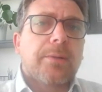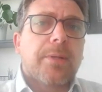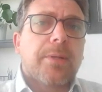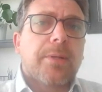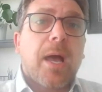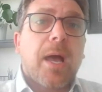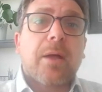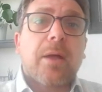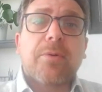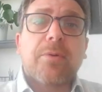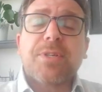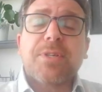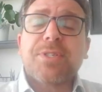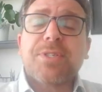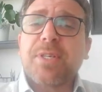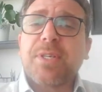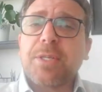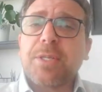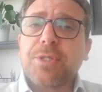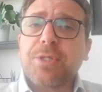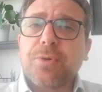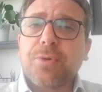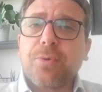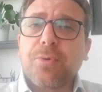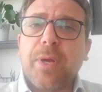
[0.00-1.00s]
iron
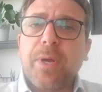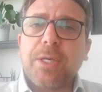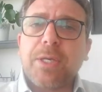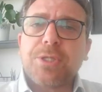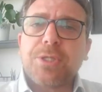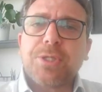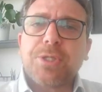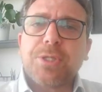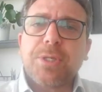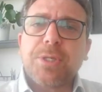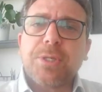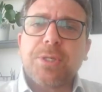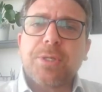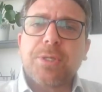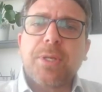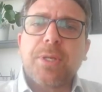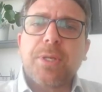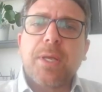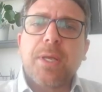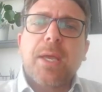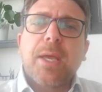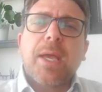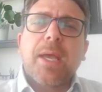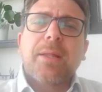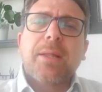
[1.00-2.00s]
saturation
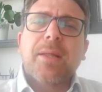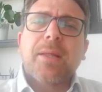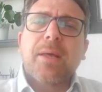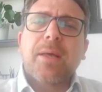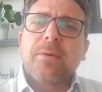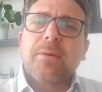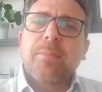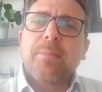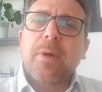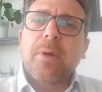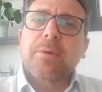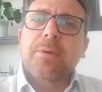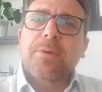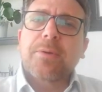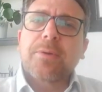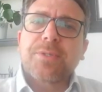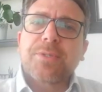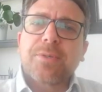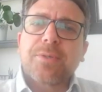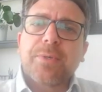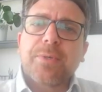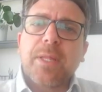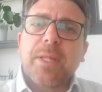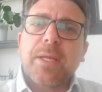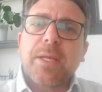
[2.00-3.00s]
and other markers that
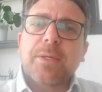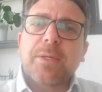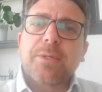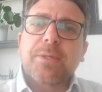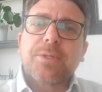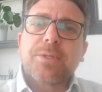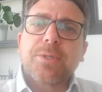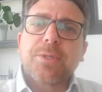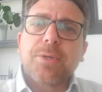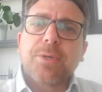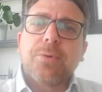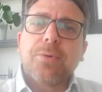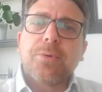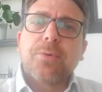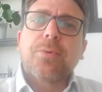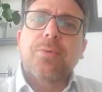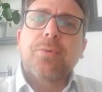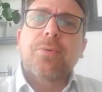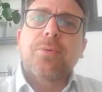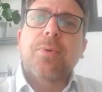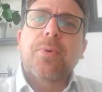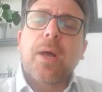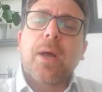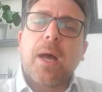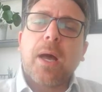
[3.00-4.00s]
are related to
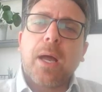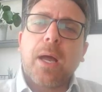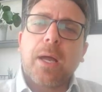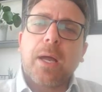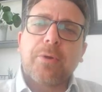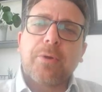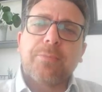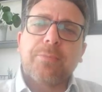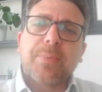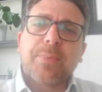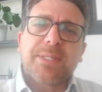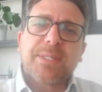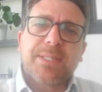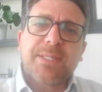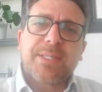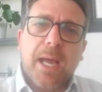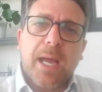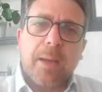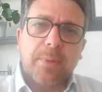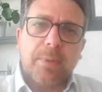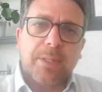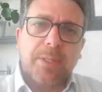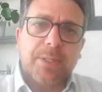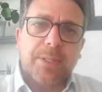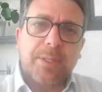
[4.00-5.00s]
iron
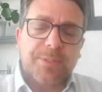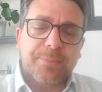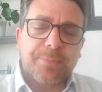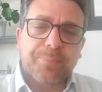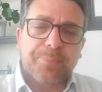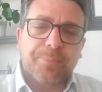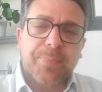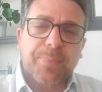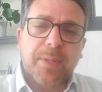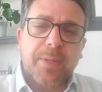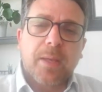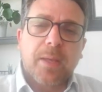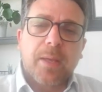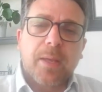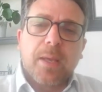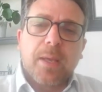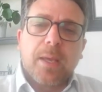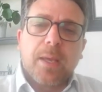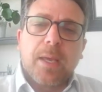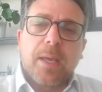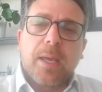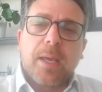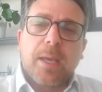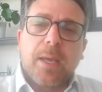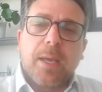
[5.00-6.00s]
metabolism.
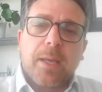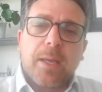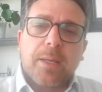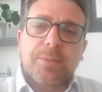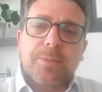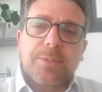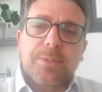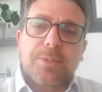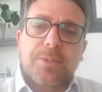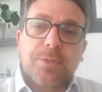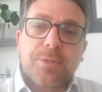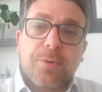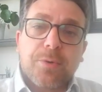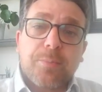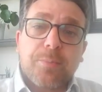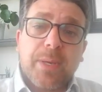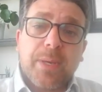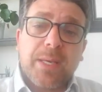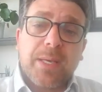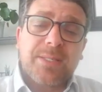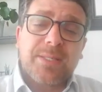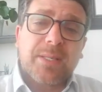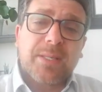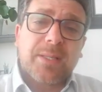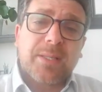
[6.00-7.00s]
And so
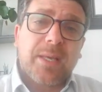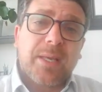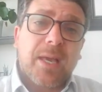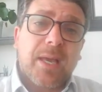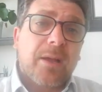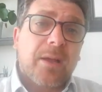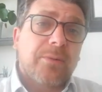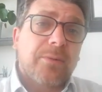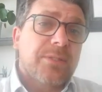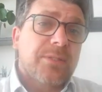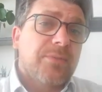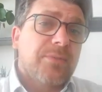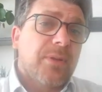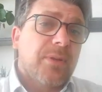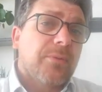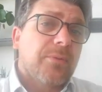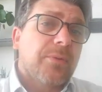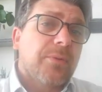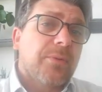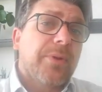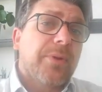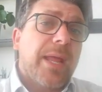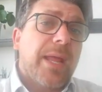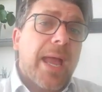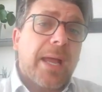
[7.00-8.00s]
basically, iron is
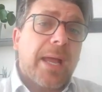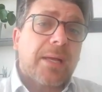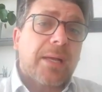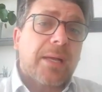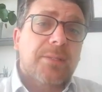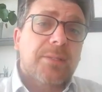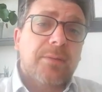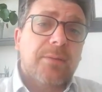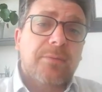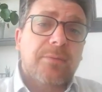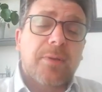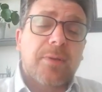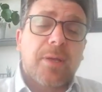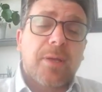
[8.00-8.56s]
very reactive.